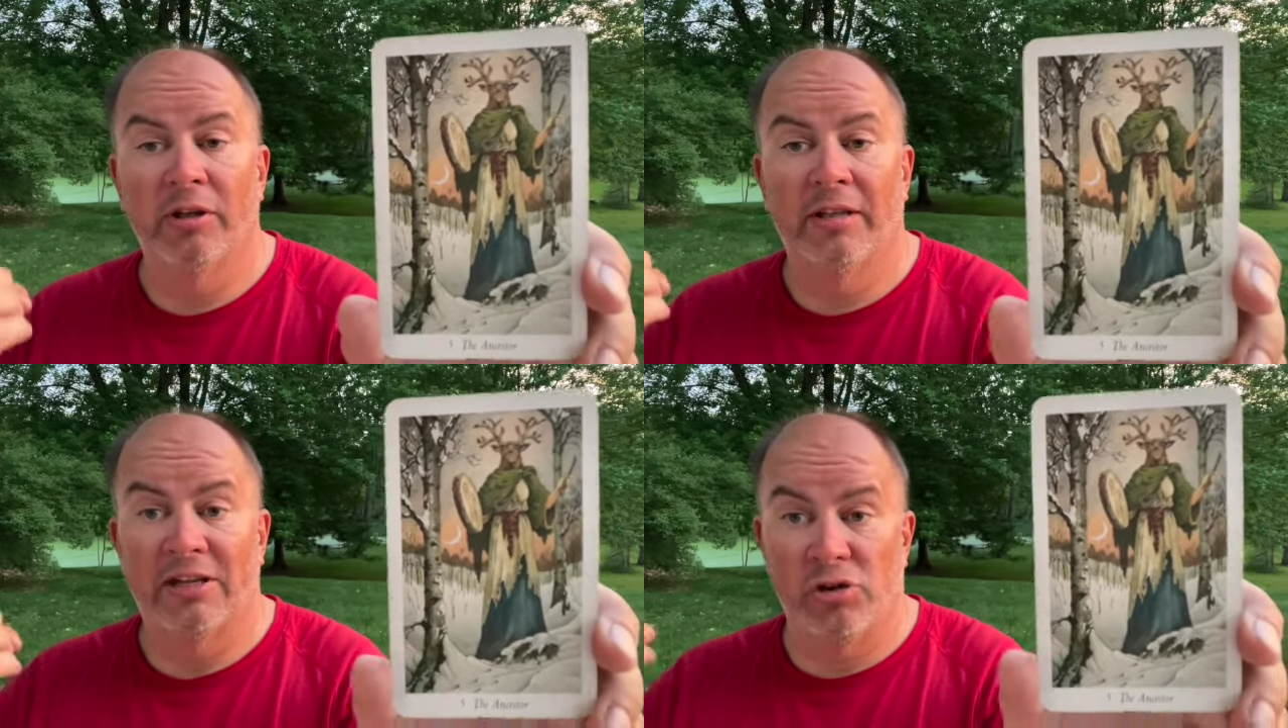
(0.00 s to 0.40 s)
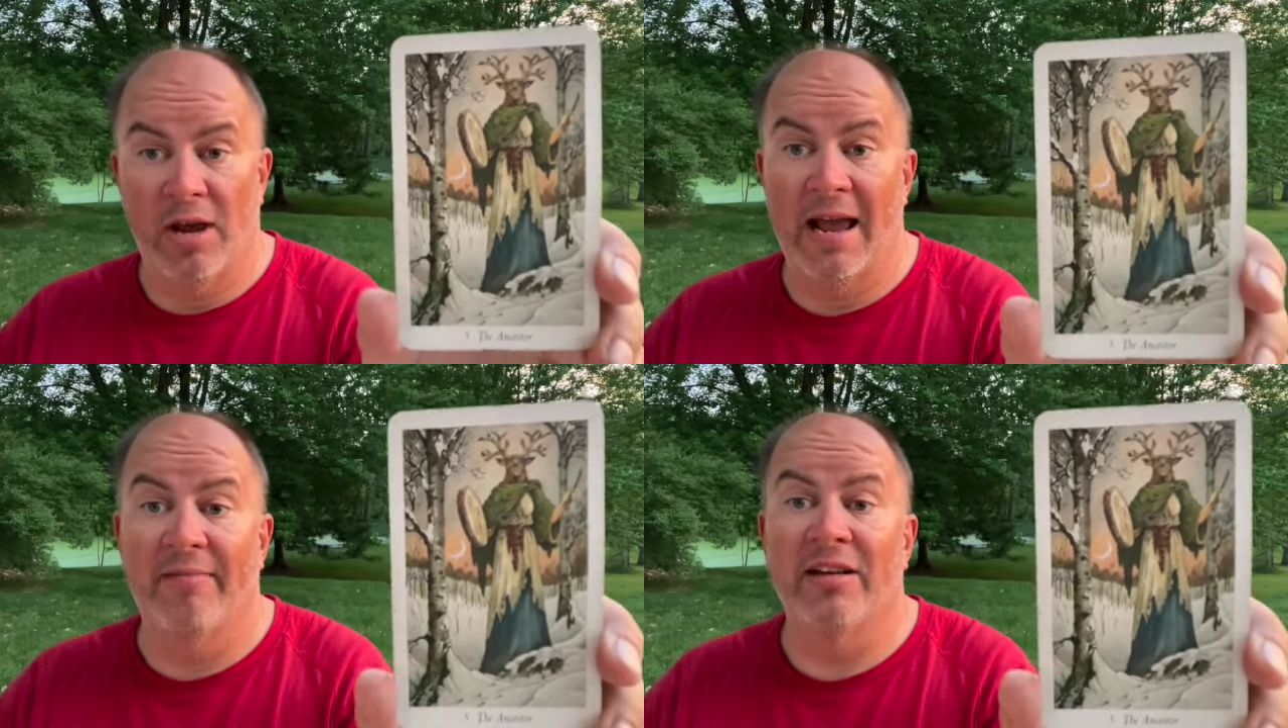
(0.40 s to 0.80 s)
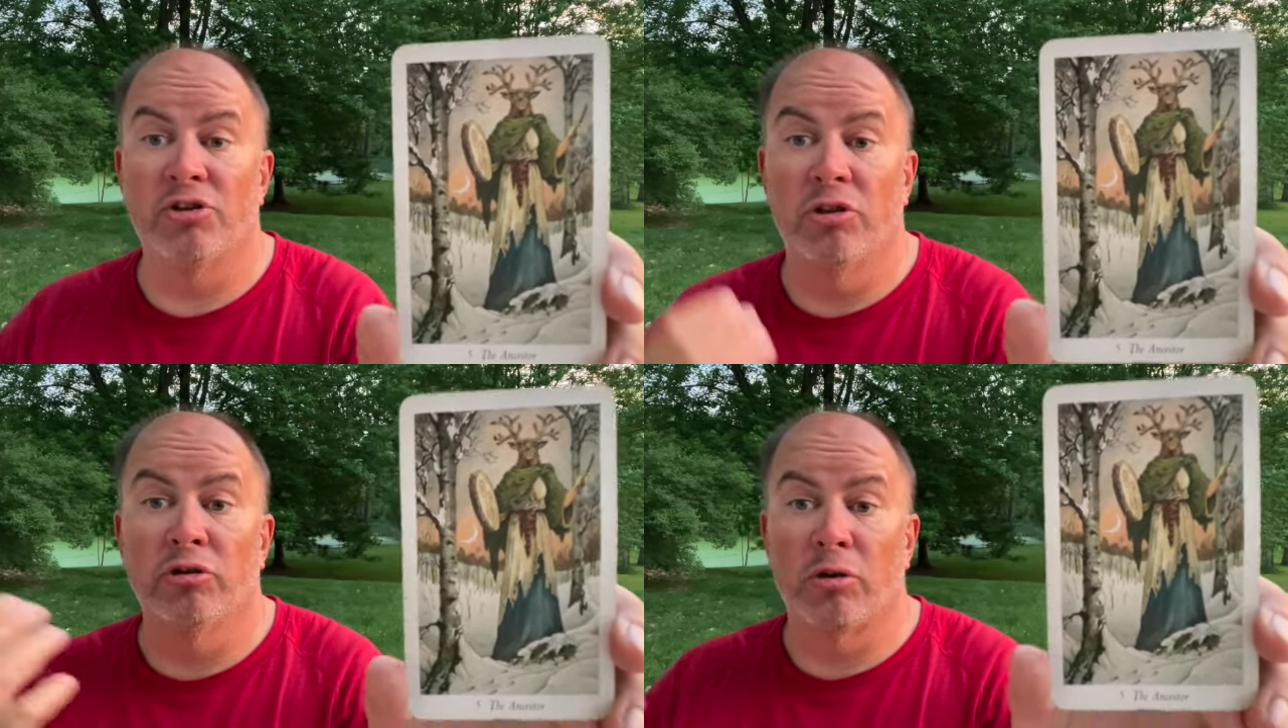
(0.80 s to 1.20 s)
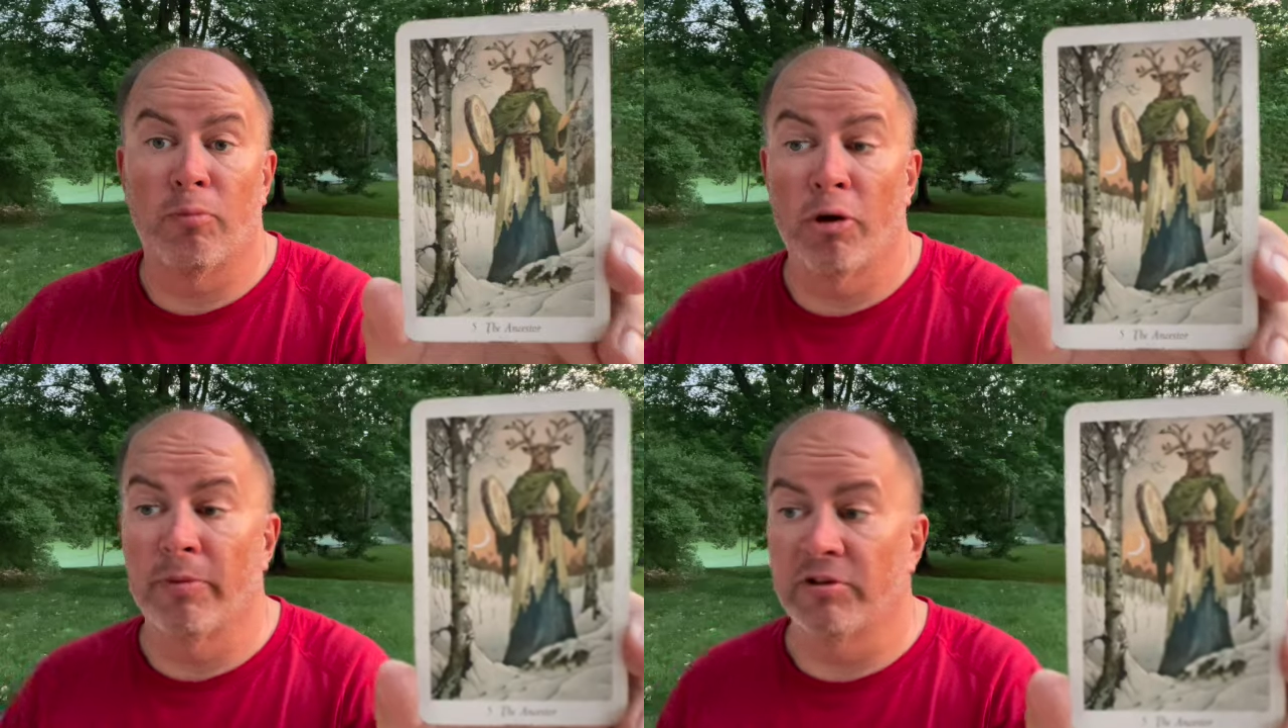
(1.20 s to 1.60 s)
that you have, that there's a
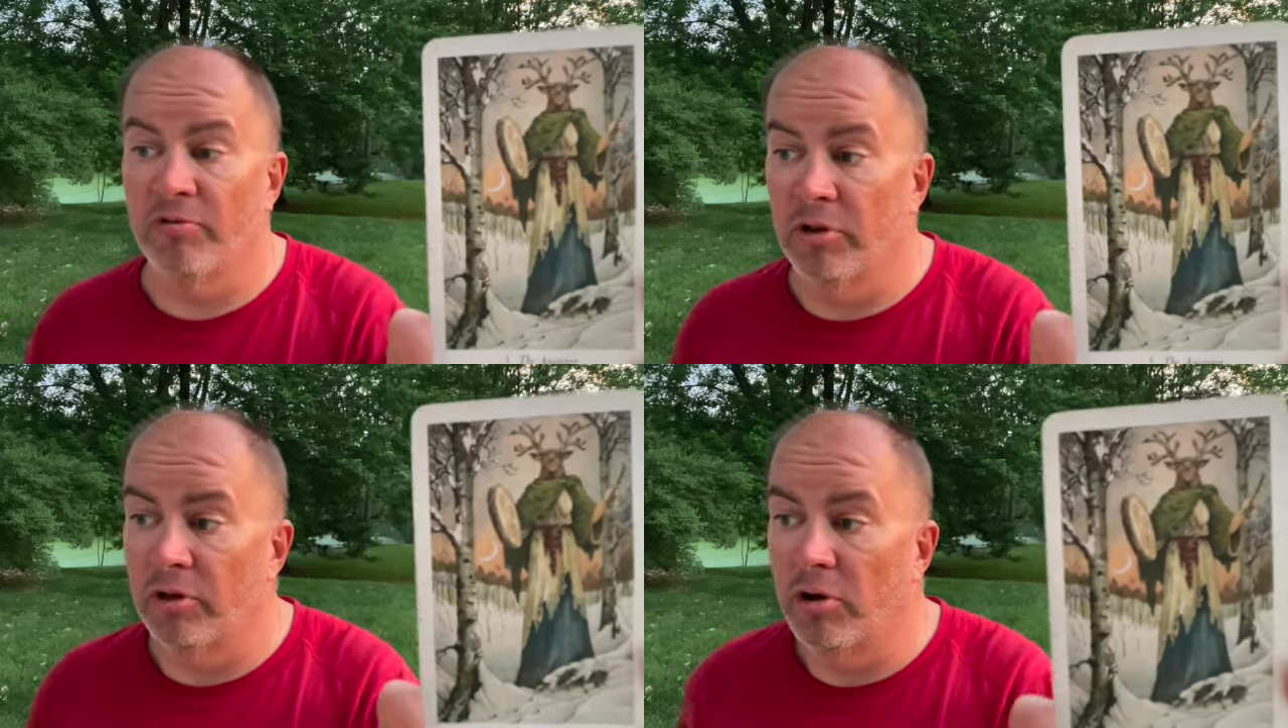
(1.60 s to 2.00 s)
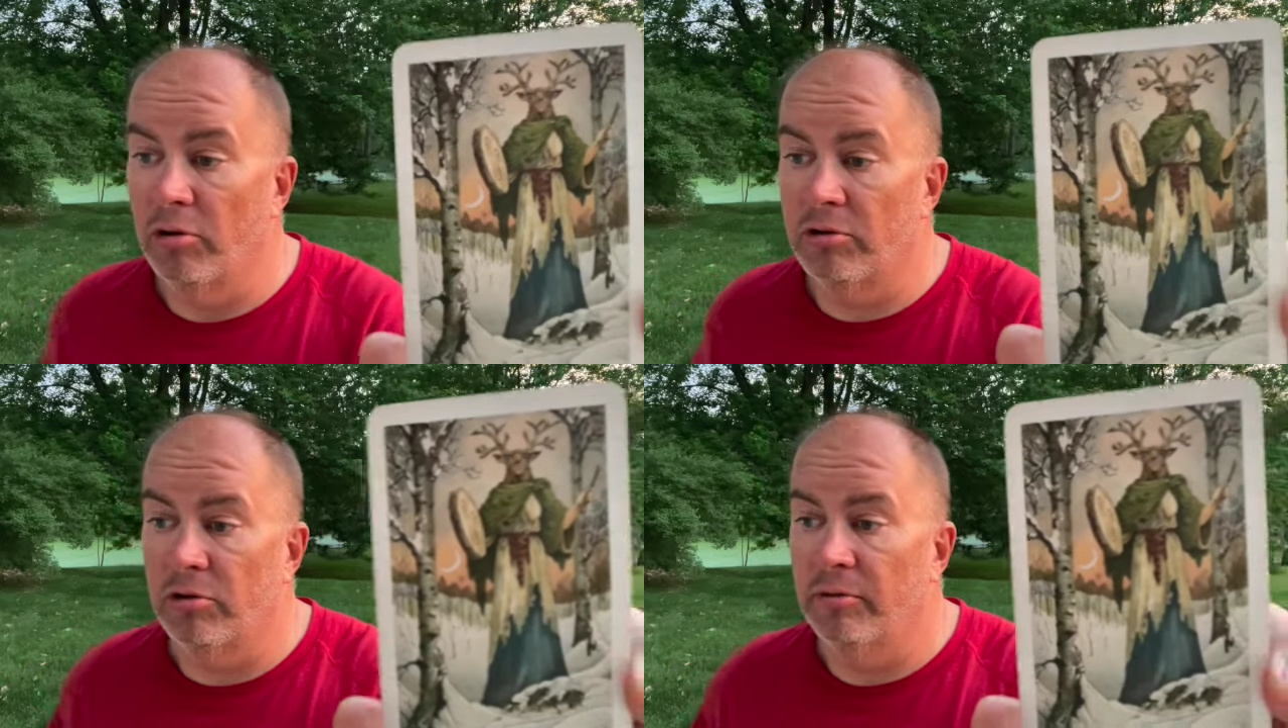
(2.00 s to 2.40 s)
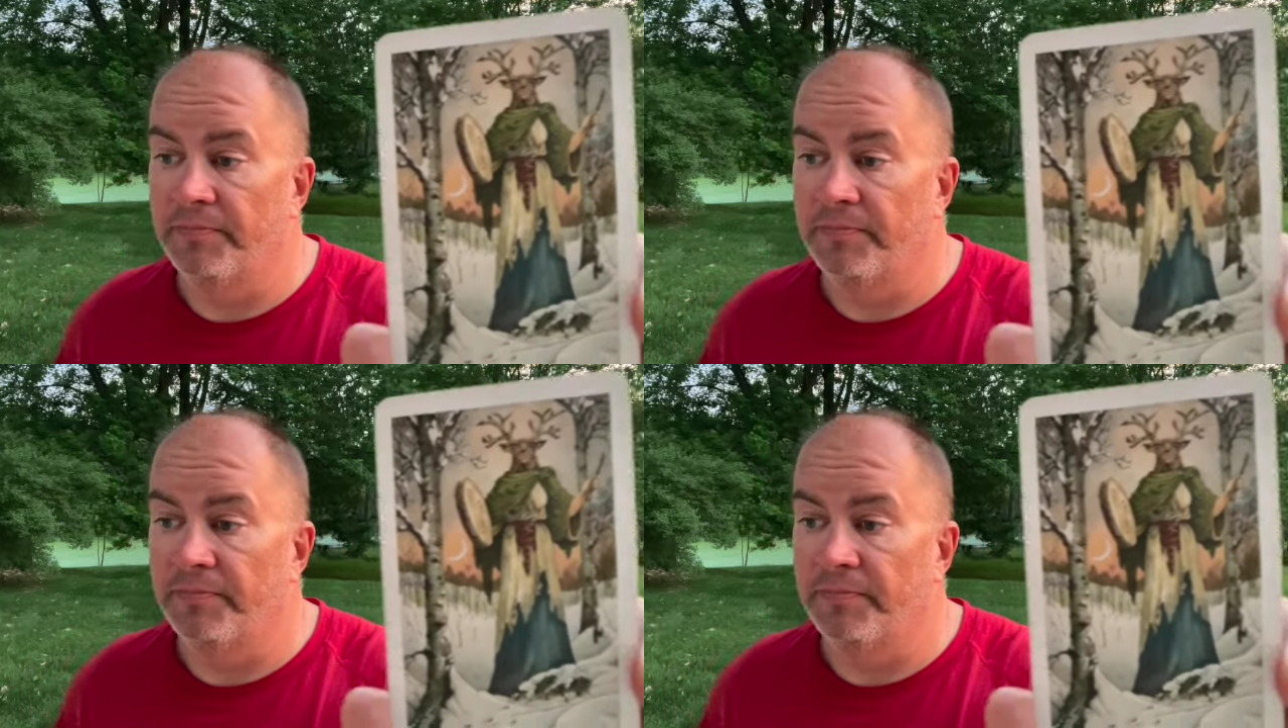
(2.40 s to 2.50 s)
purpose for you to go to.